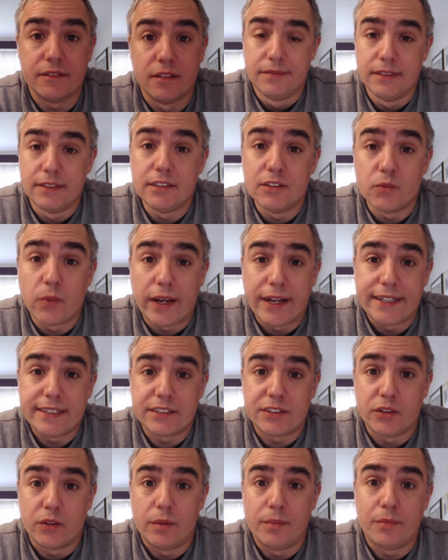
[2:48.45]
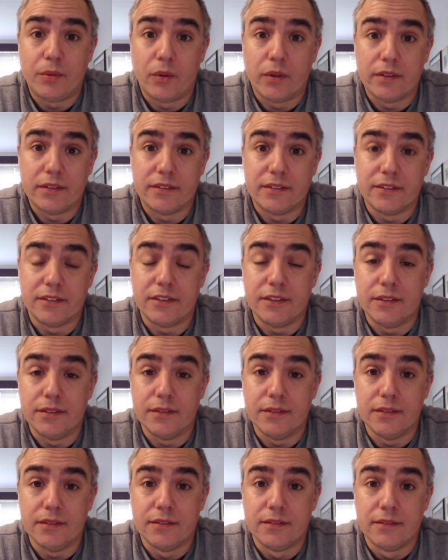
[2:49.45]
This is why it's so important
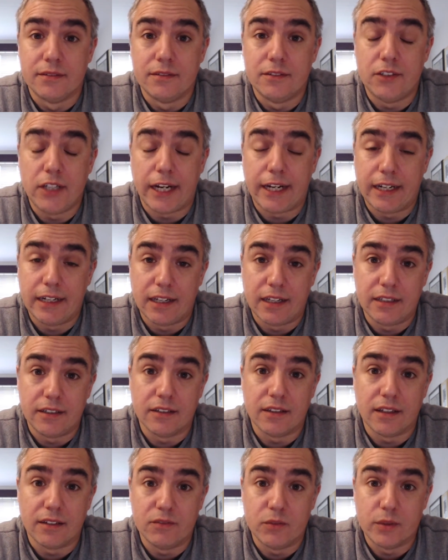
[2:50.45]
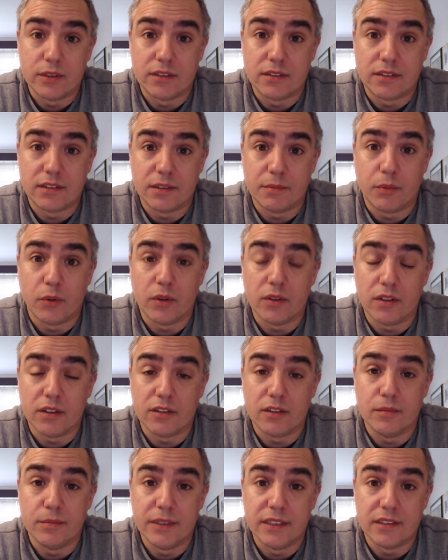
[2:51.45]
to check in on your loved ones, support
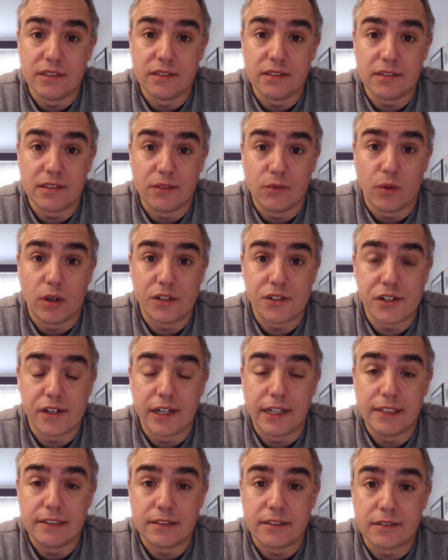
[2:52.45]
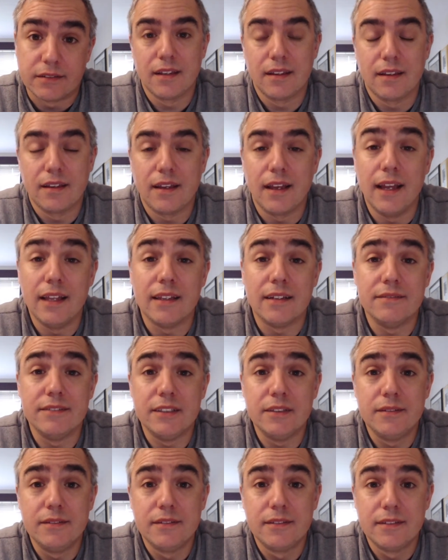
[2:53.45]
local business, and wash your hands. I love
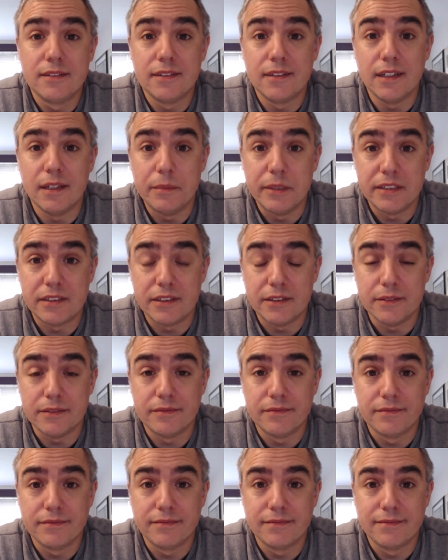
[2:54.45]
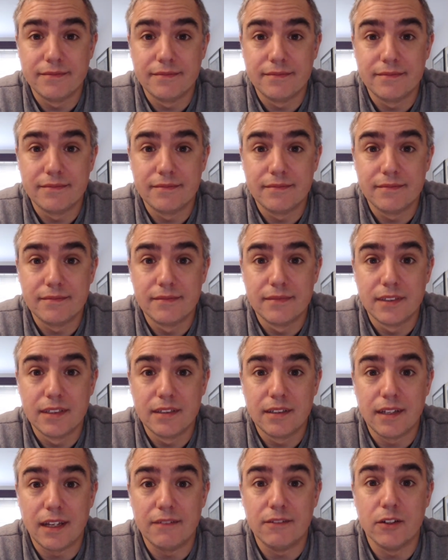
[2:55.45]
you. I miss you.
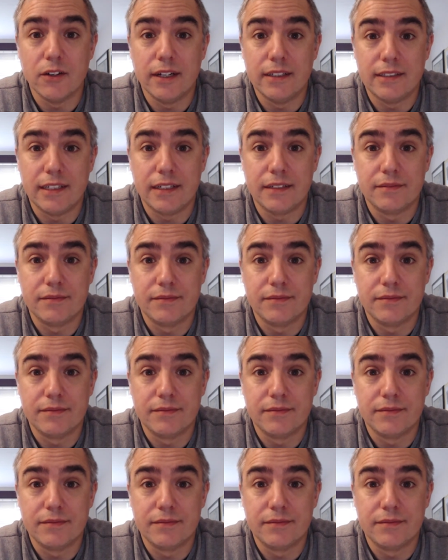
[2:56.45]
Have a great day.